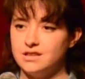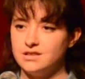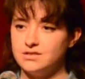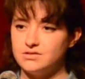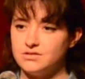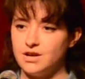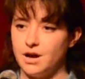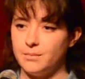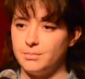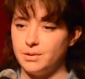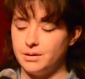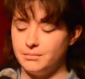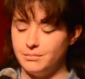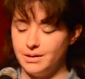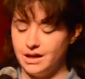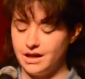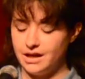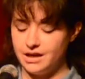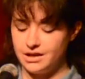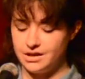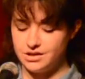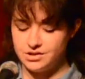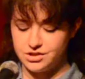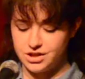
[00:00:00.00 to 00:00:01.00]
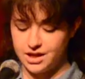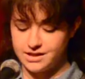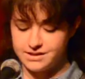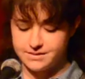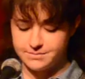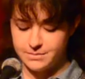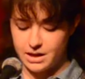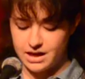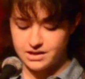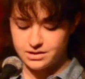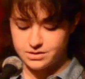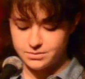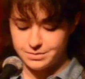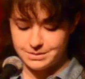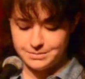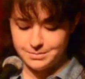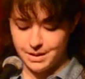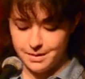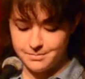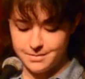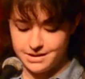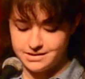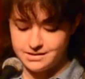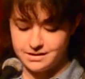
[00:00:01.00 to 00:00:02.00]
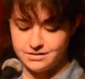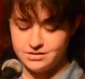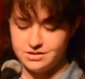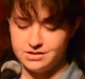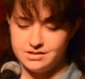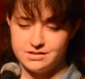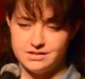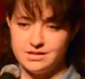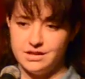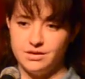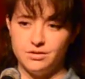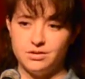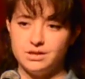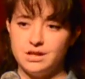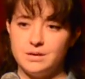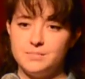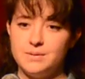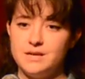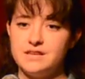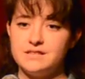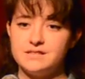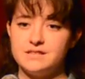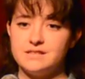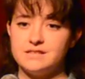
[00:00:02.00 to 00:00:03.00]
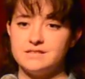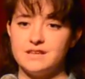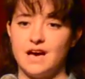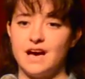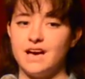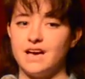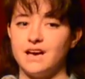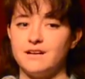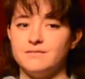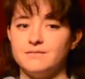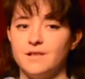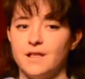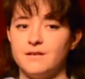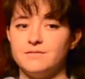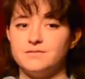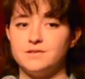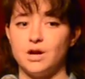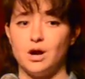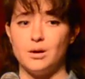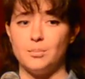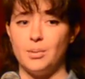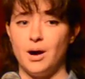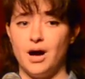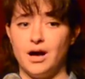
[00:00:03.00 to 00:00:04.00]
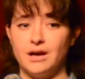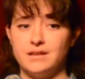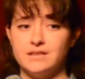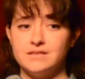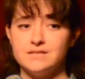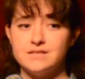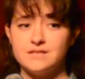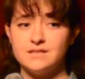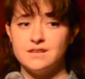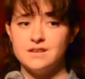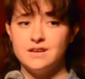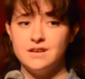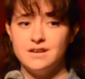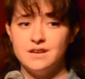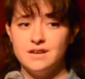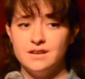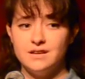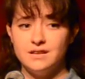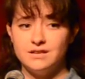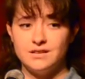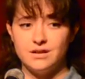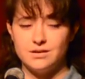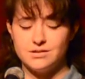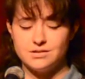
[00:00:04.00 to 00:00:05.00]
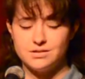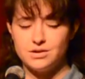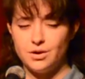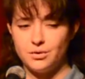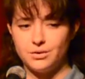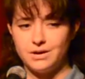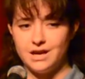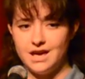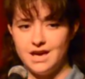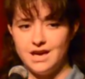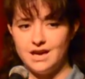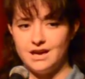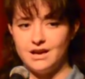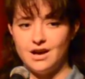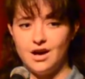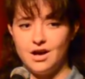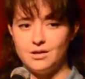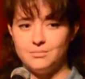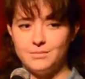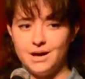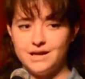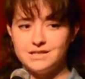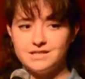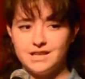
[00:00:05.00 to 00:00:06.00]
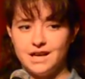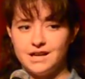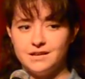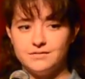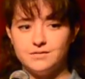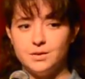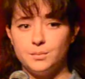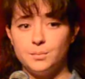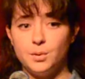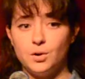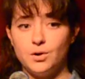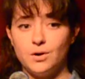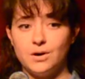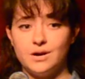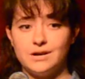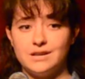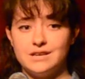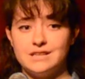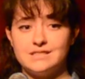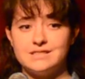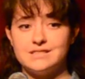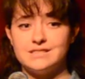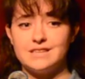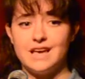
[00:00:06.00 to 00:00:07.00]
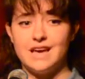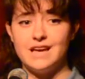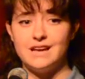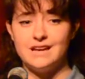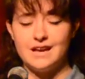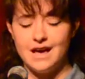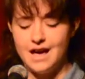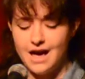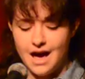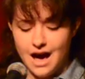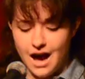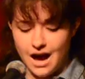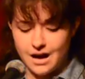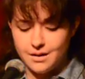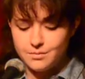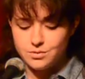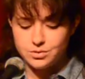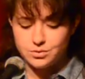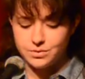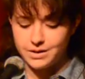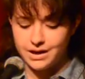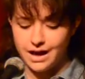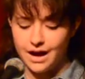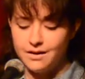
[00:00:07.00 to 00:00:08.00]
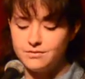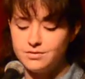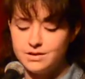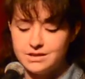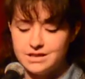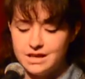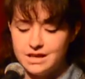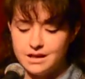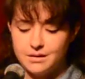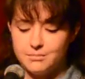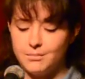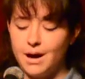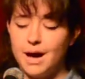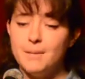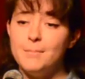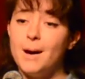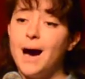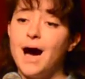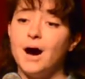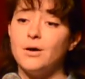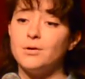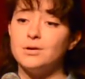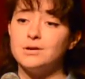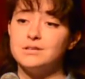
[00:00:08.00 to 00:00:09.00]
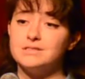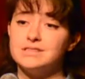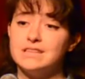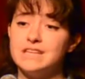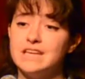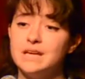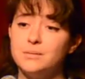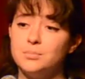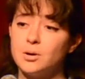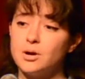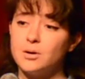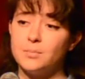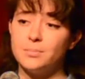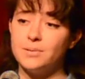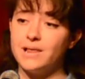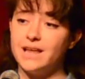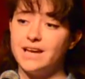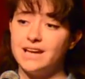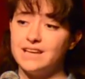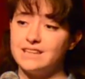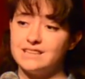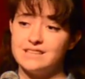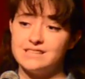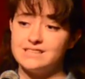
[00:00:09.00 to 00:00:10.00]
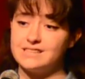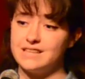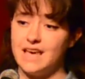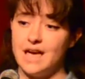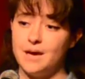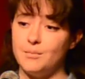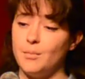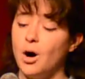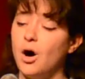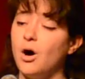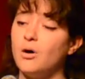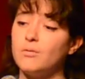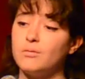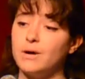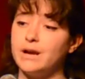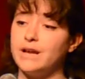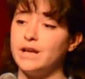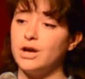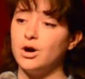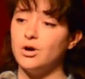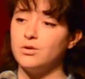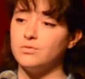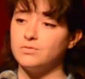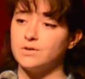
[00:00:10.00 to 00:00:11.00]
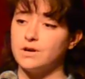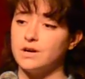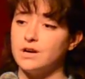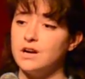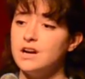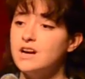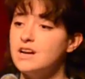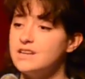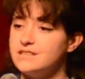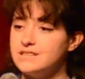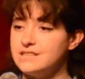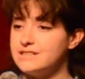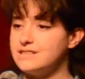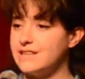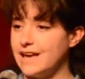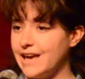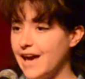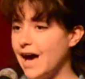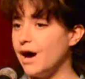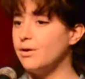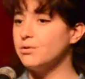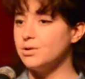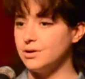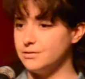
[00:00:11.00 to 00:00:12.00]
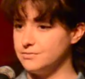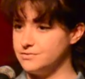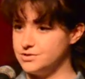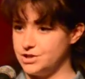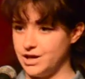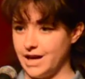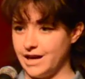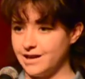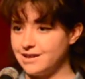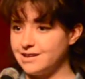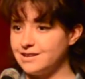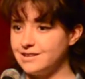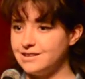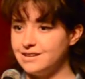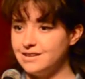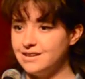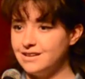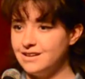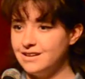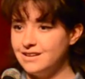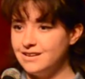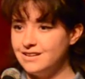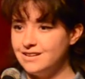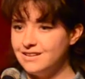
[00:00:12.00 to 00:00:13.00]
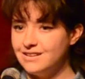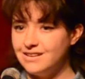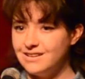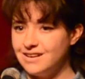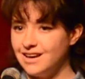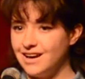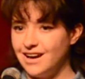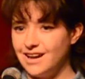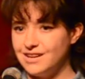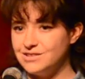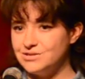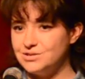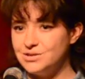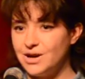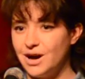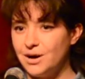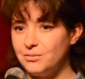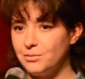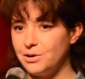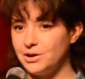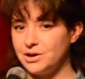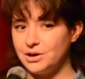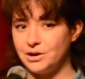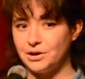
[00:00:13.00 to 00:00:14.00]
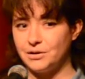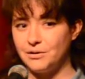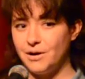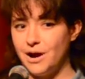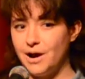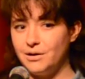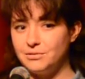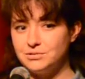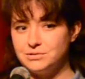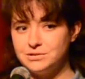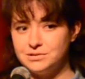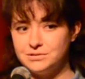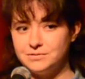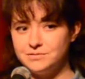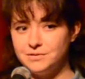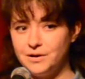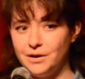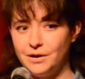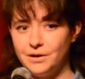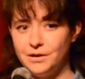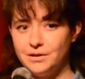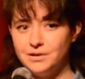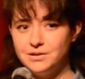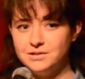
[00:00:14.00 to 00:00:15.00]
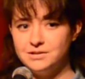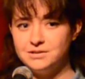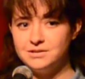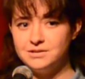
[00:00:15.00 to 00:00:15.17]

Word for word: trapping me in a chess match with my messages the only pieces I have left are pawns. There is no king on my side of the board. Instead, I am doing everything in my power to keep her playing this game already over, to stay out of check. I do not want her crown to fall.